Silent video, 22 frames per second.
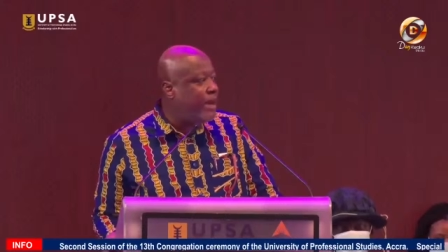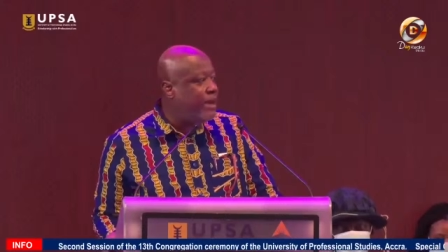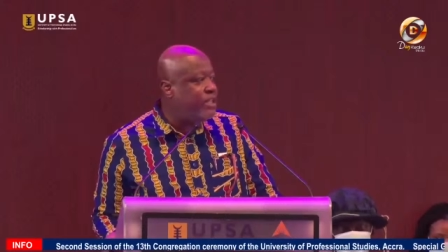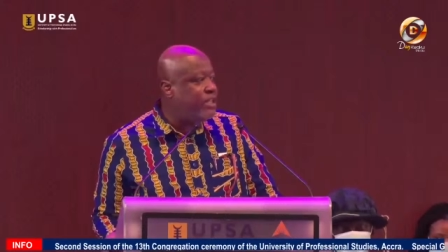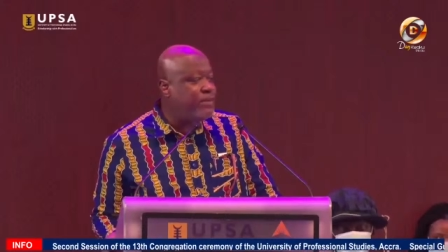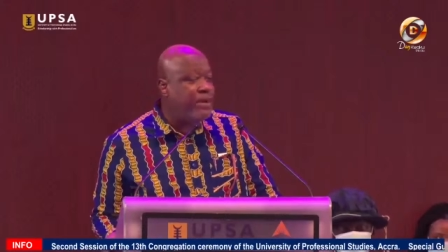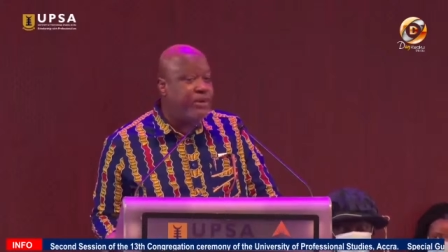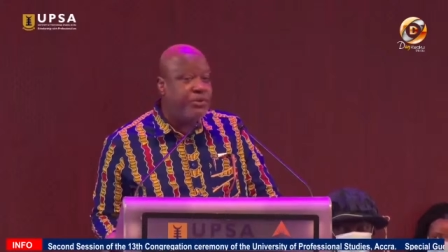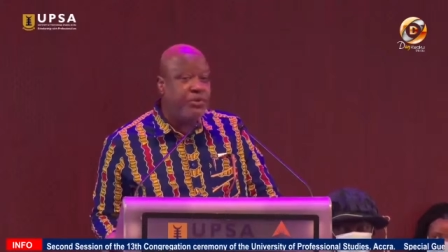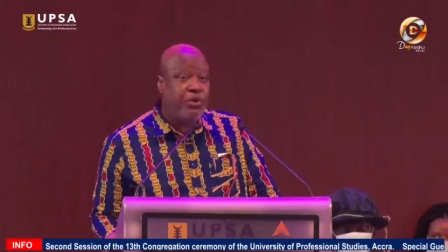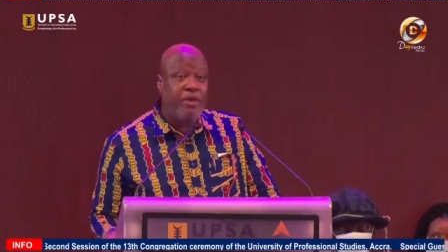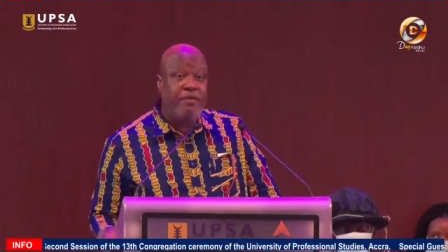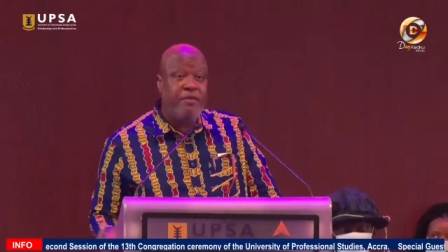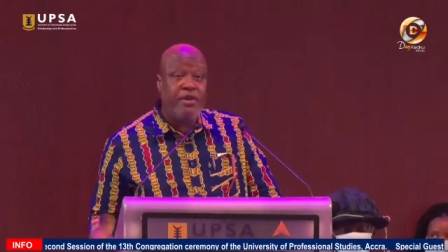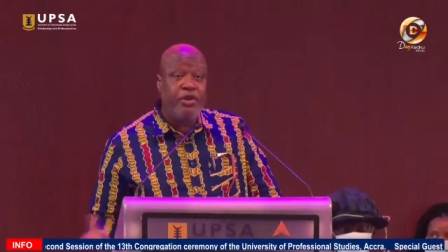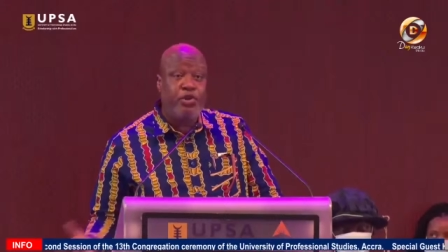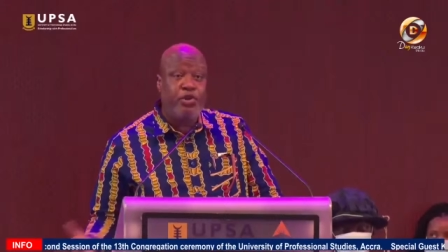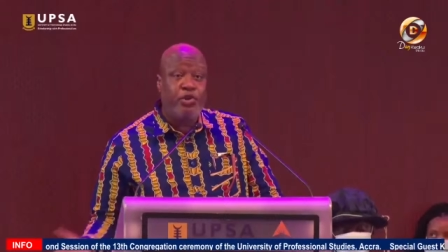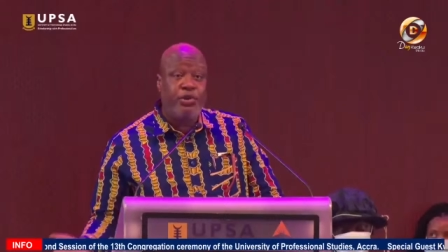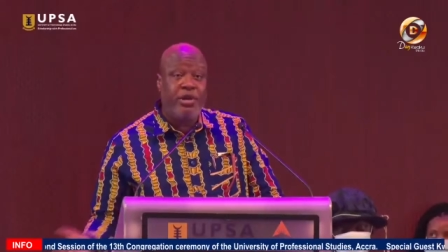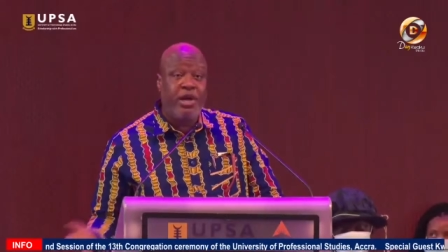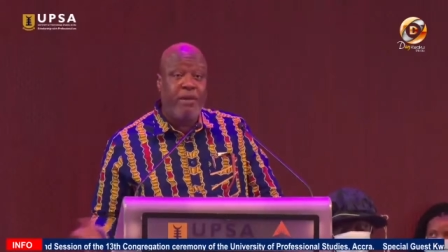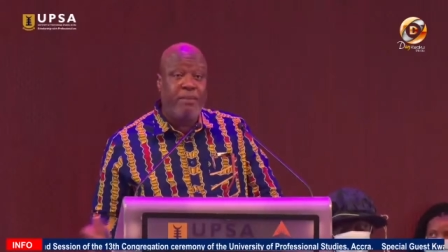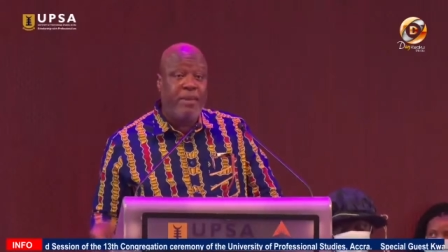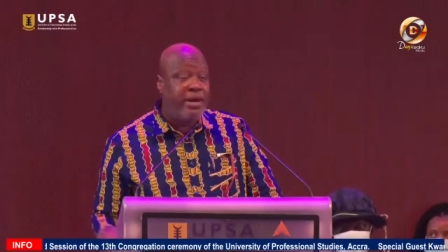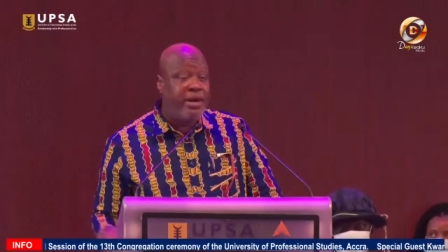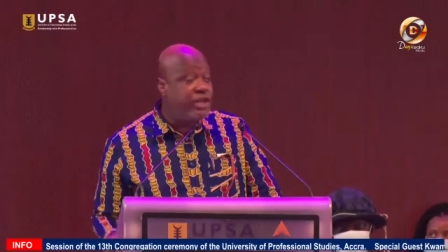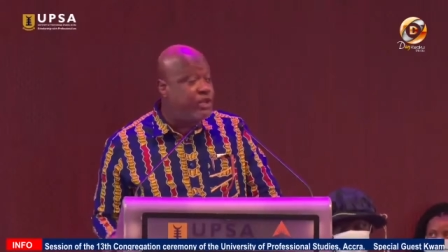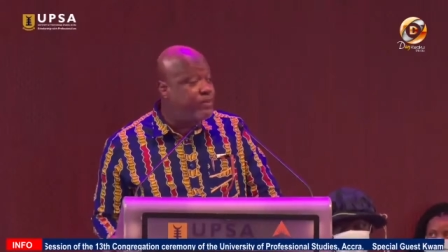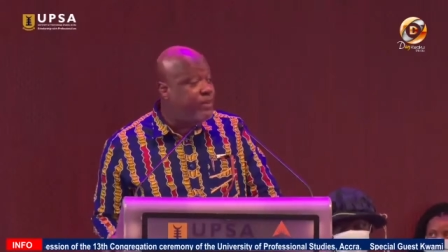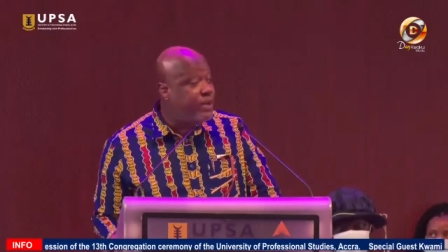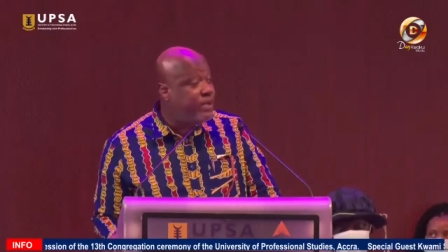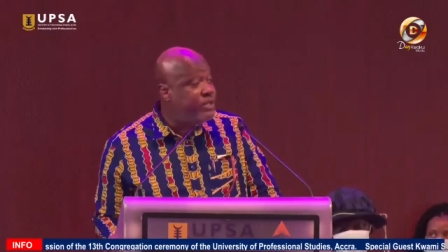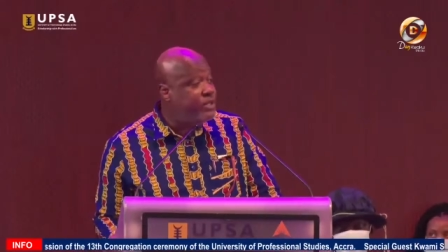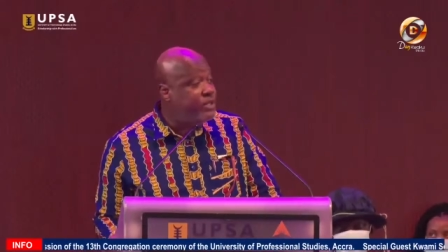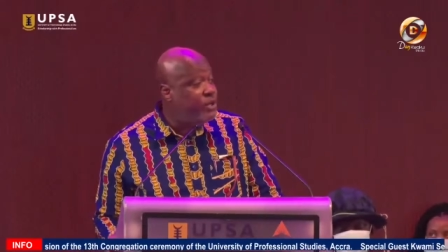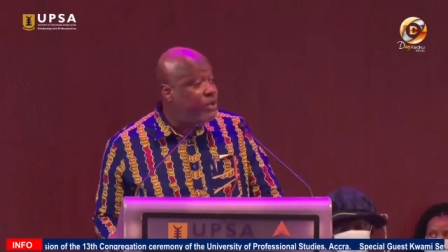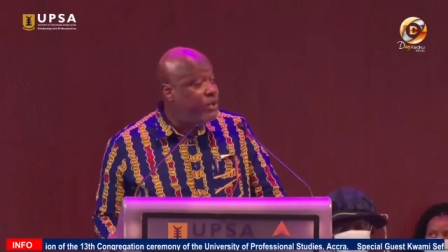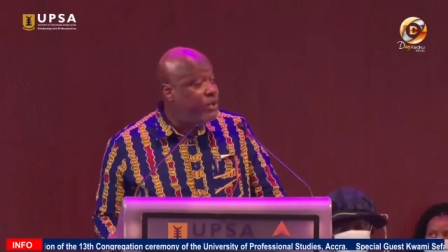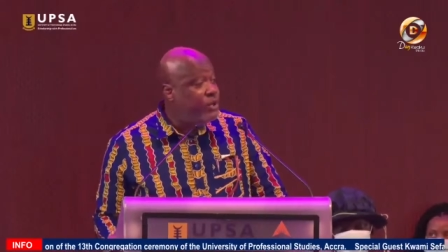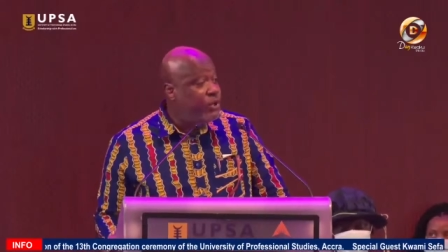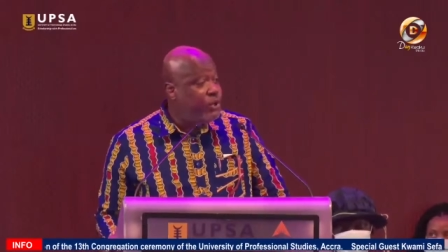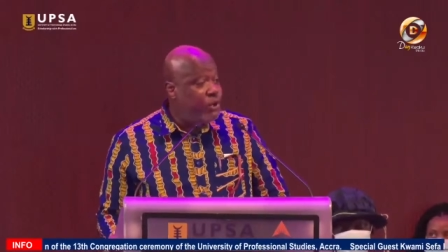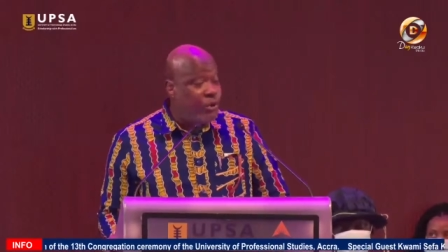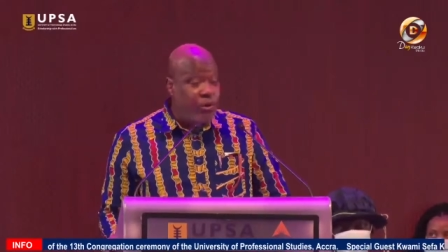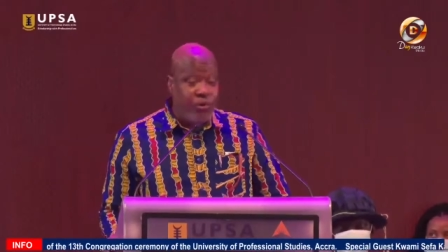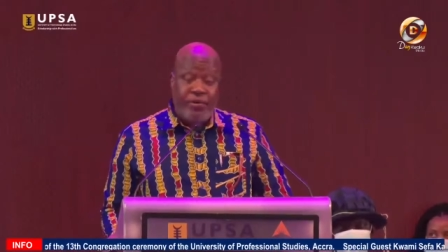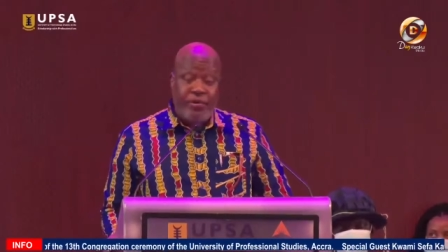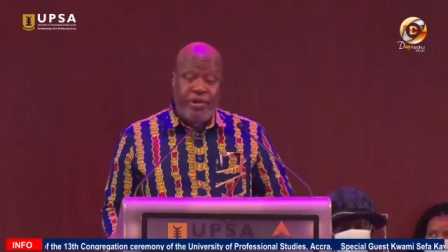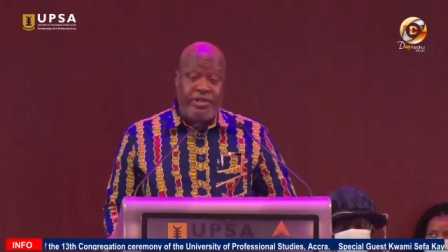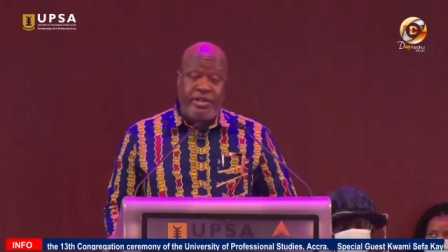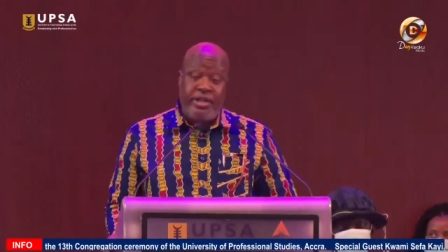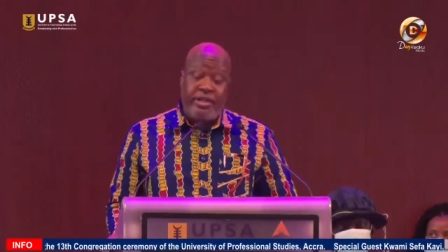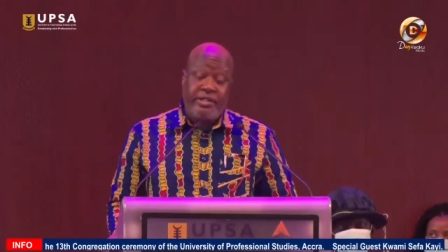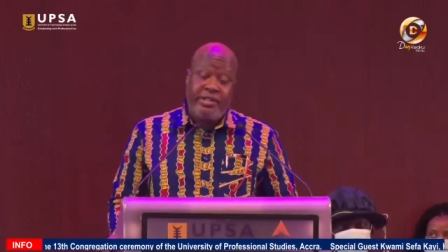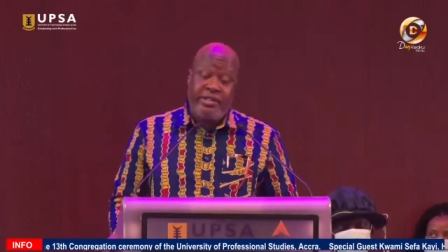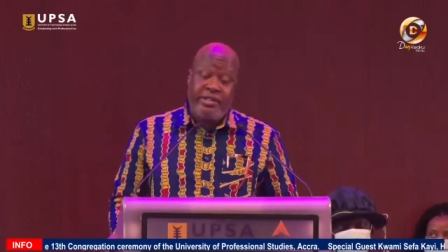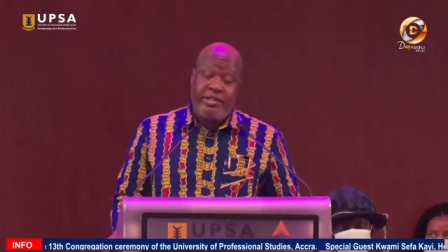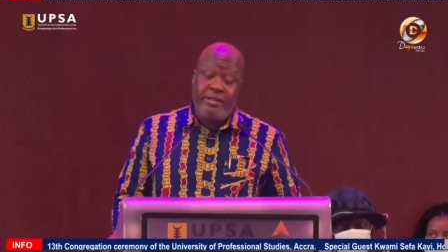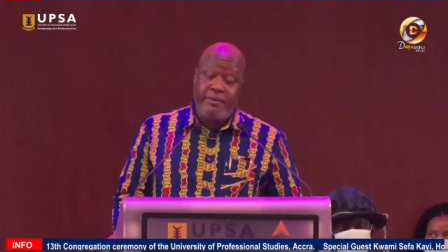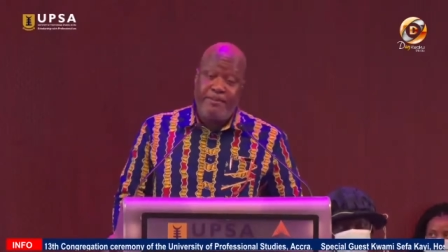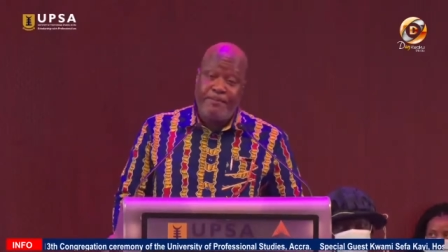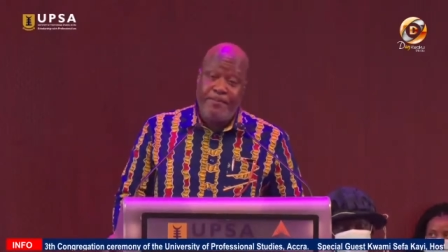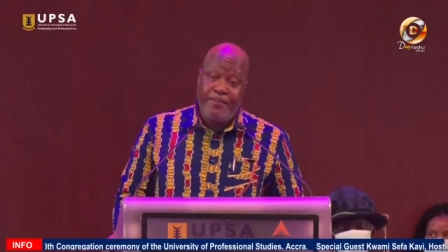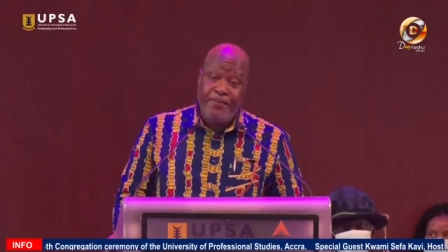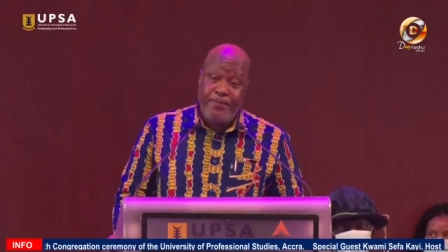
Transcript: management or even junior management, you'd reject it?